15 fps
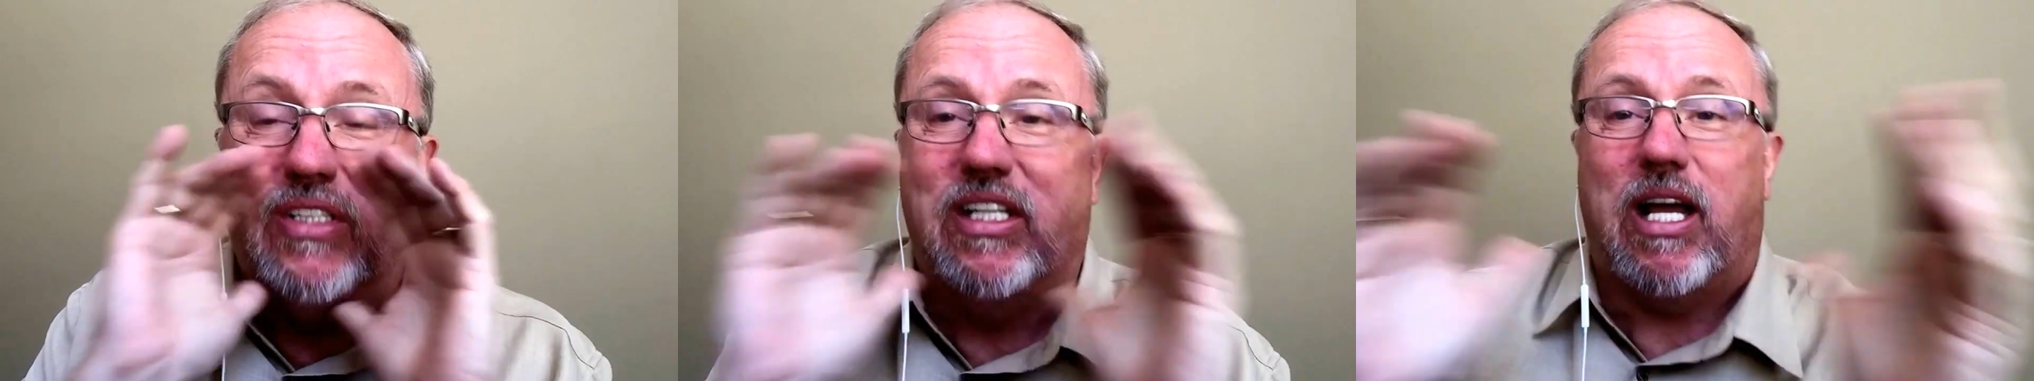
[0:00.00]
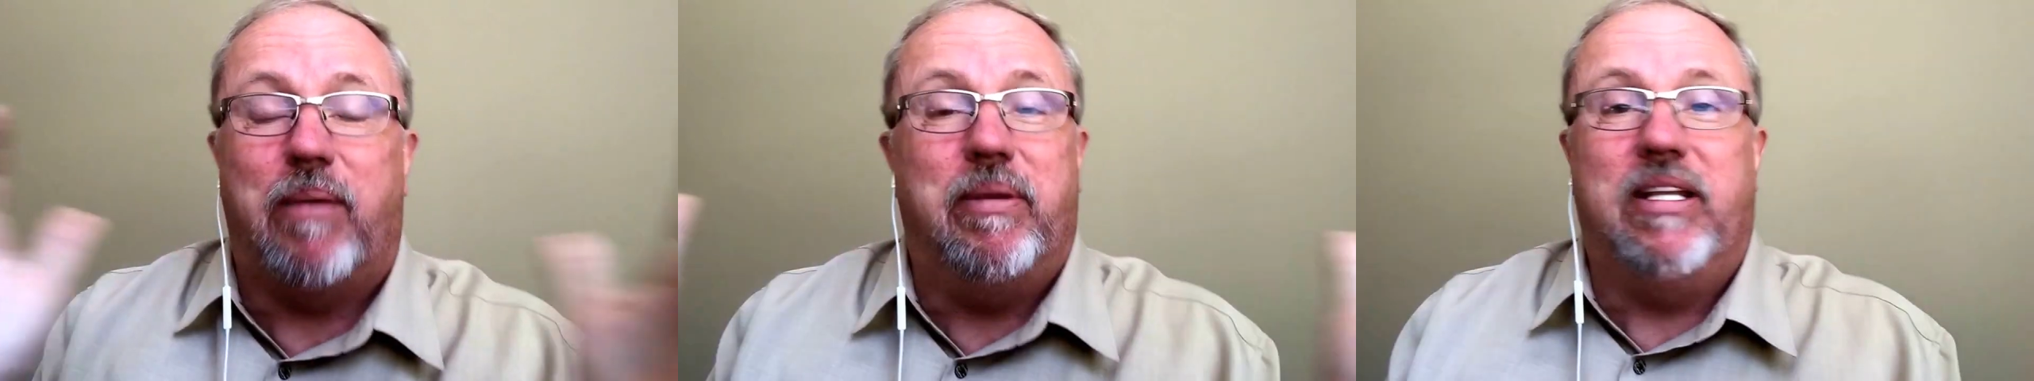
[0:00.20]

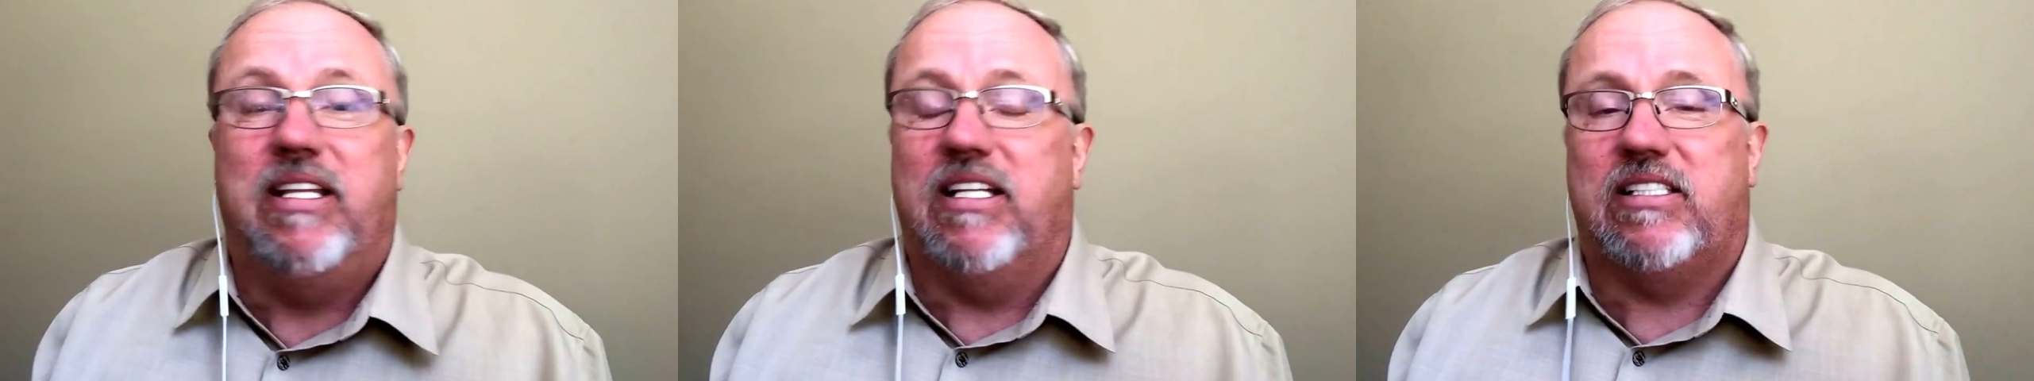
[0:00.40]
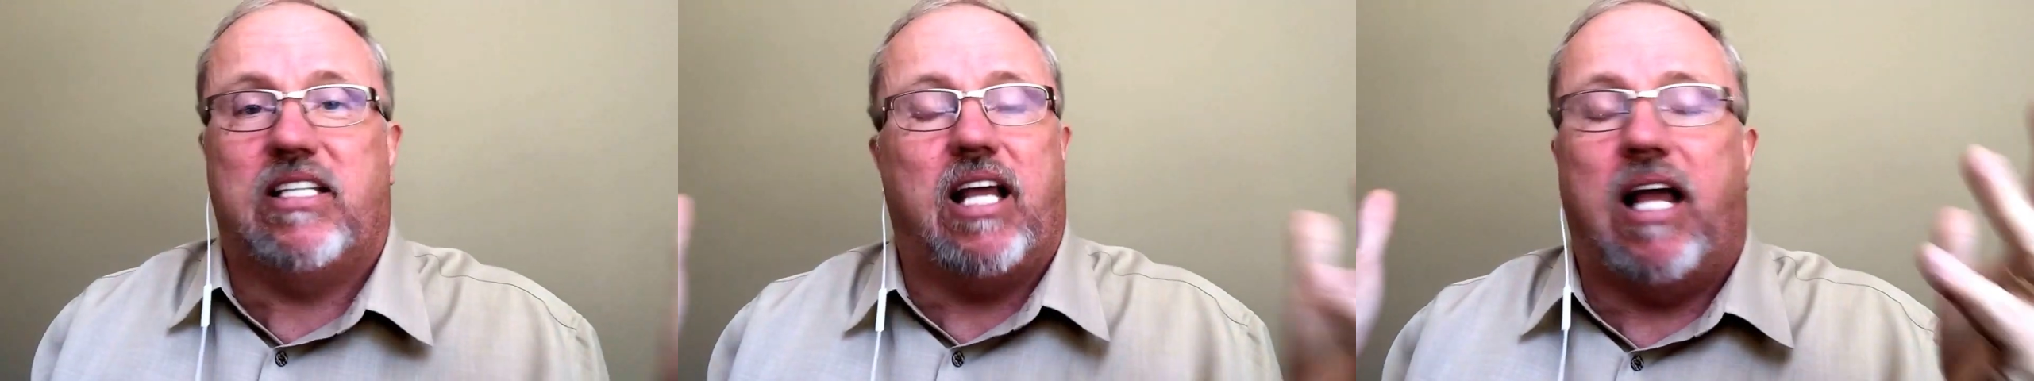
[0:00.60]
I mean,
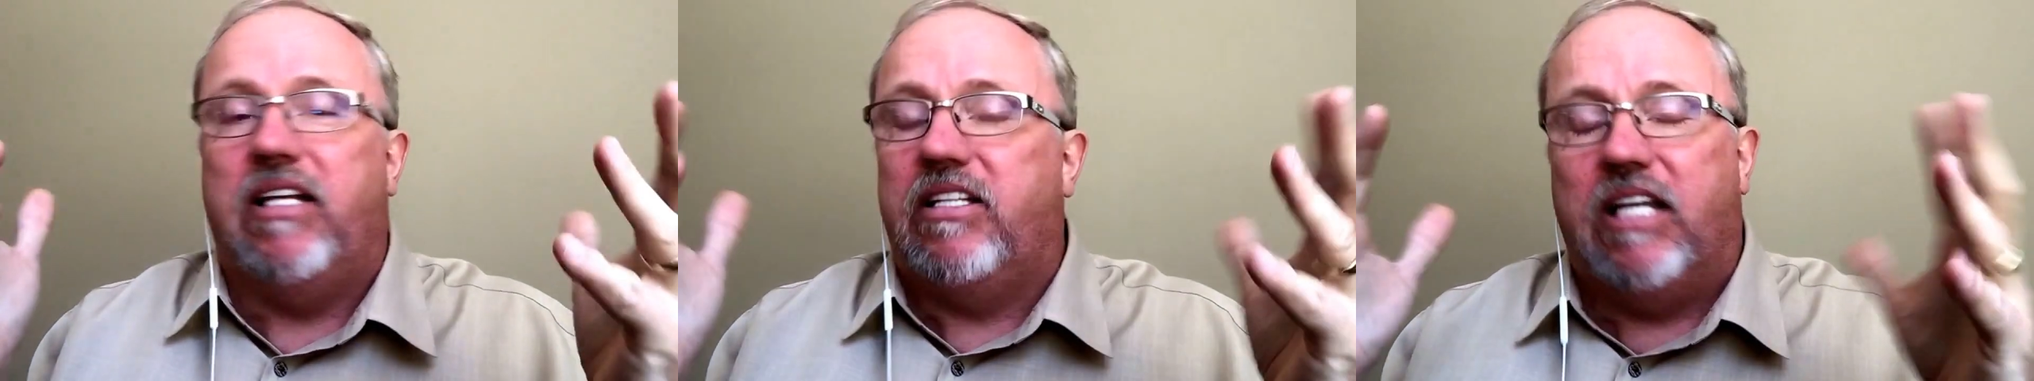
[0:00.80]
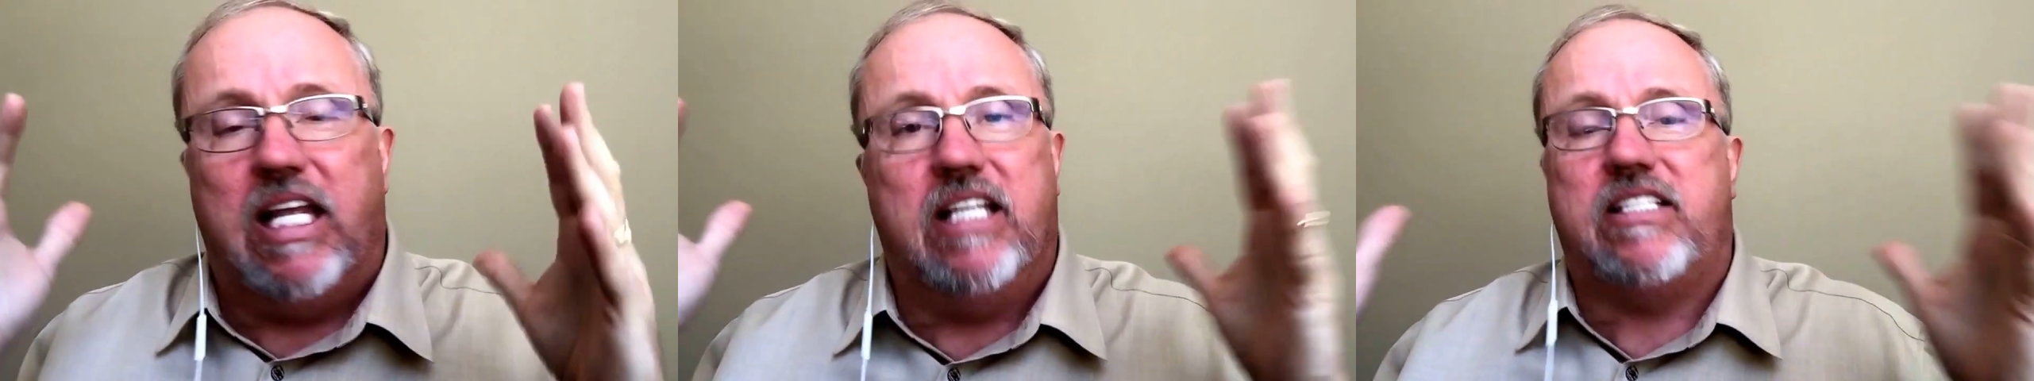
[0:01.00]
this
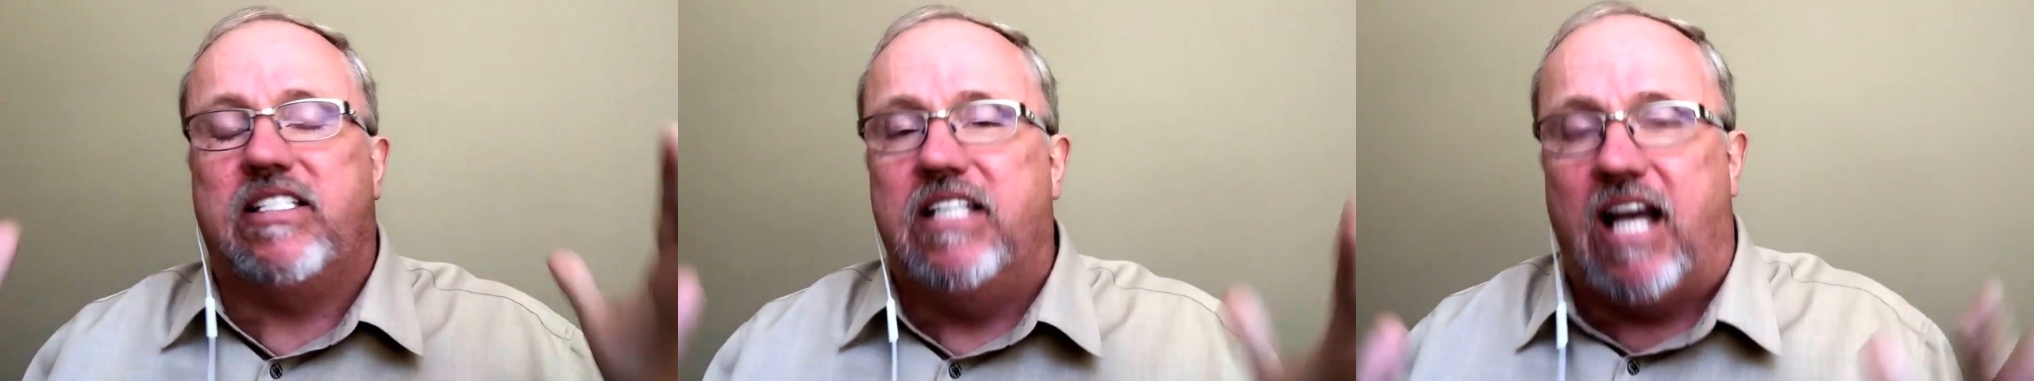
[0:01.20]
I, it's